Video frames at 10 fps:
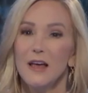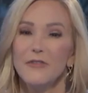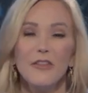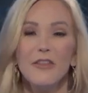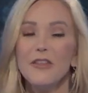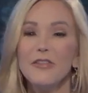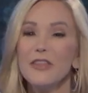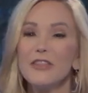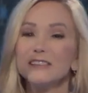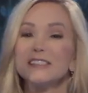That
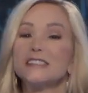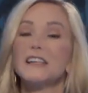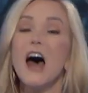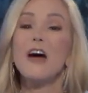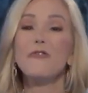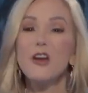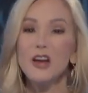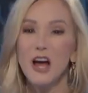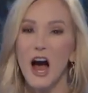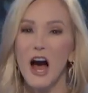the
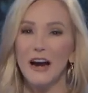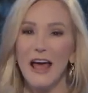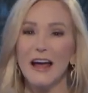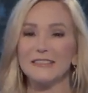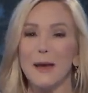sovereign God has